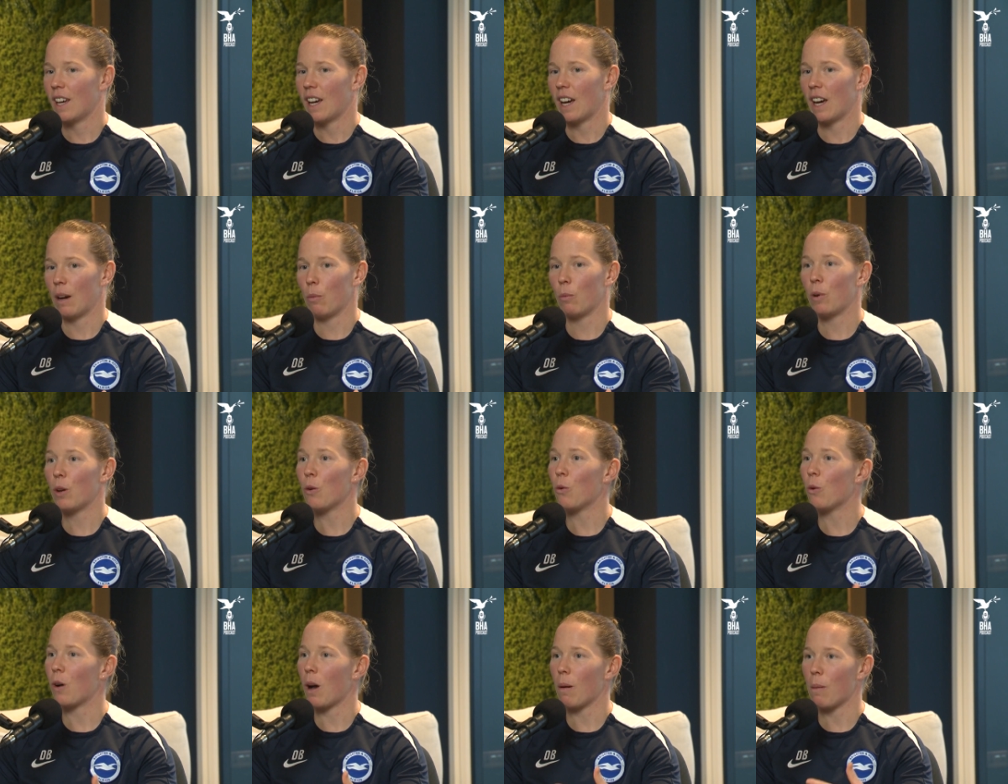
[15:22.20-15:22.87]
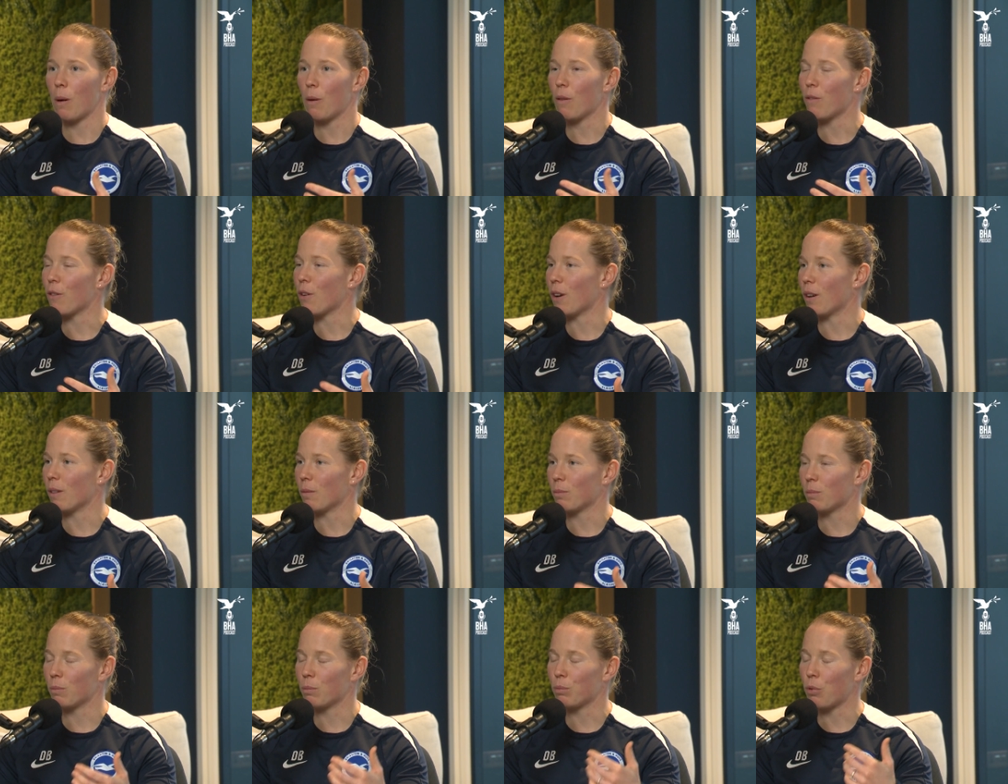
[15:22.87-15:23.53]
and we all come up with
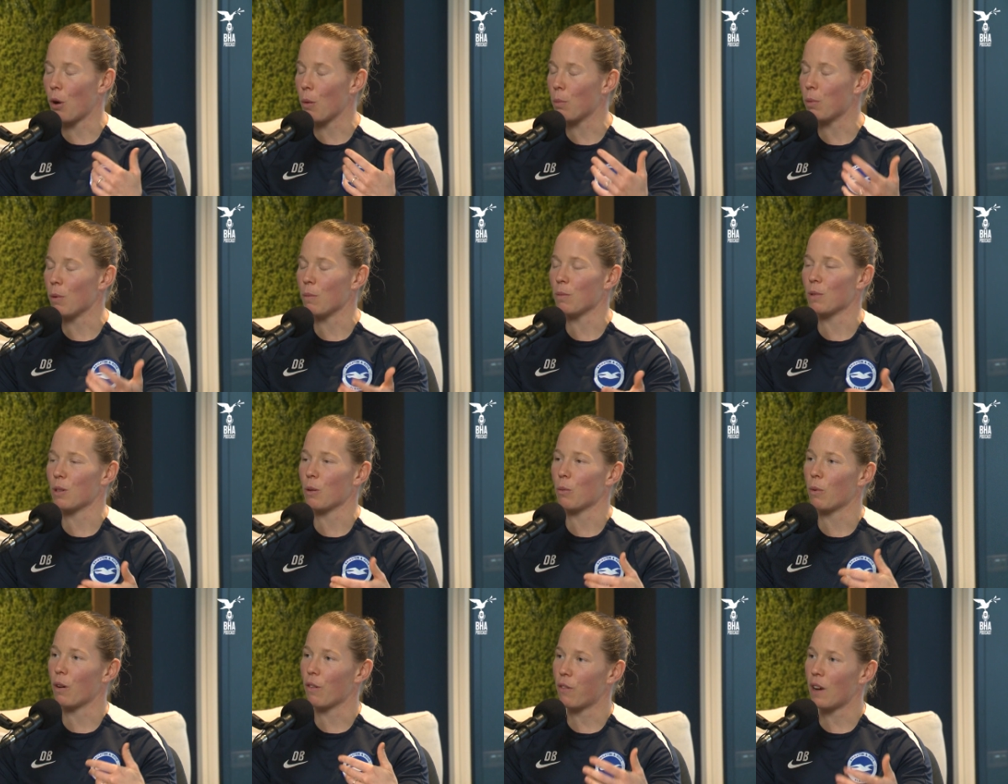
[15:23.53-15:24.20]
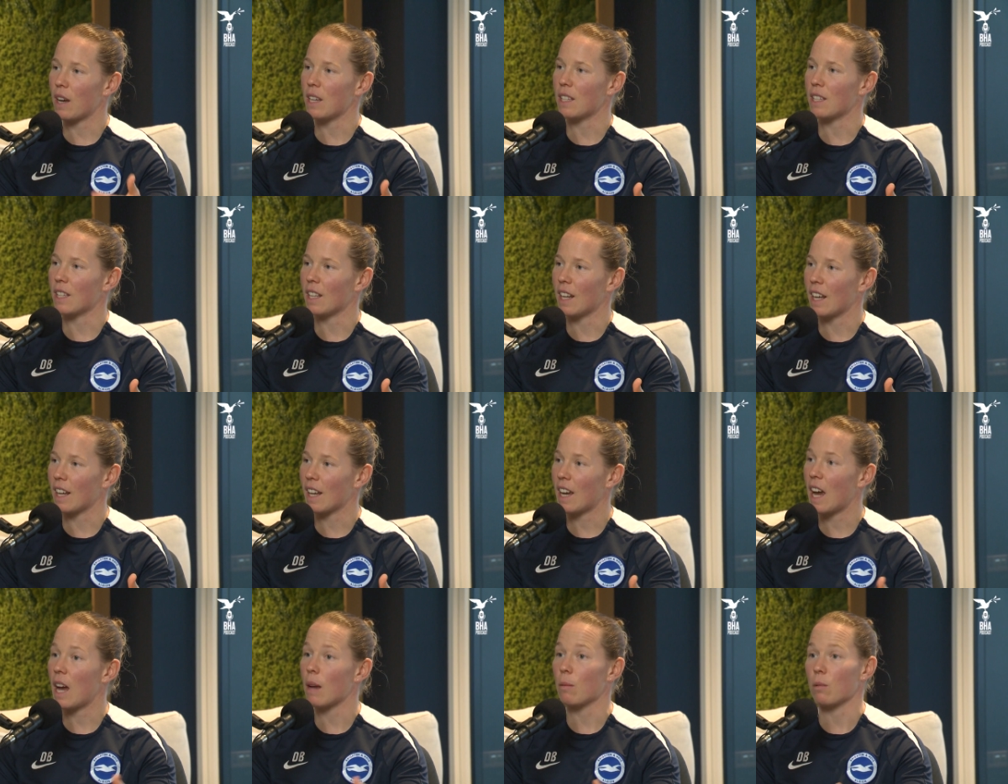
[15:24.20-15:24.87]
our problems that we're facing
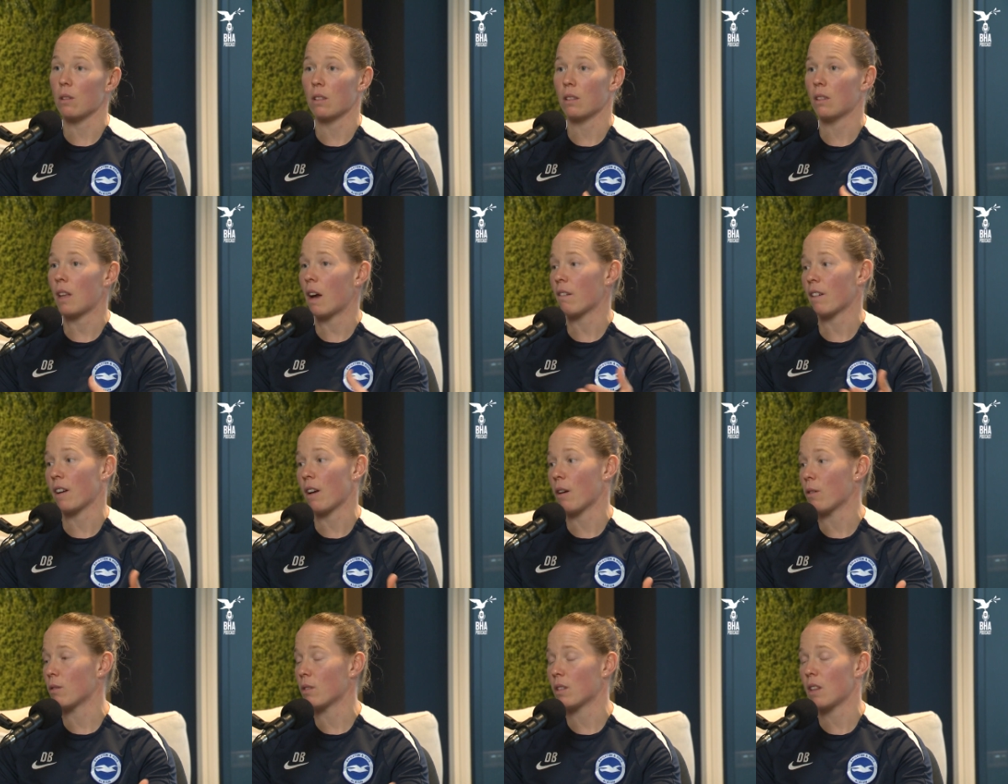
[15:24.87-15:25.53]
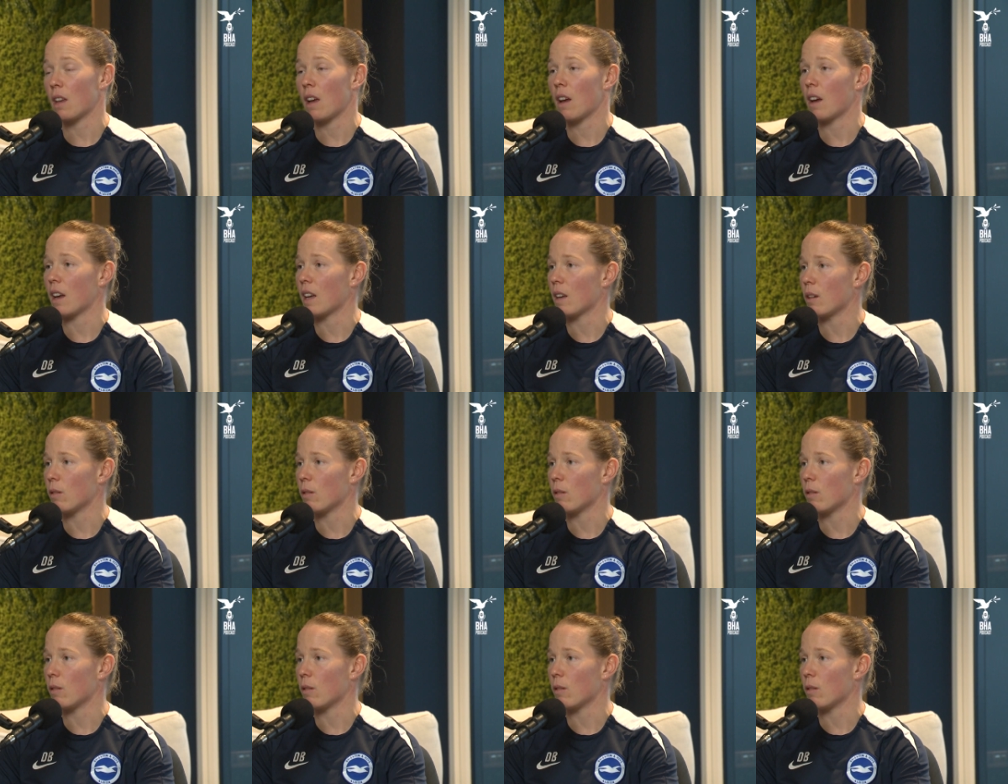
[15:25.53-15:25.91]
in games, and Dario's there.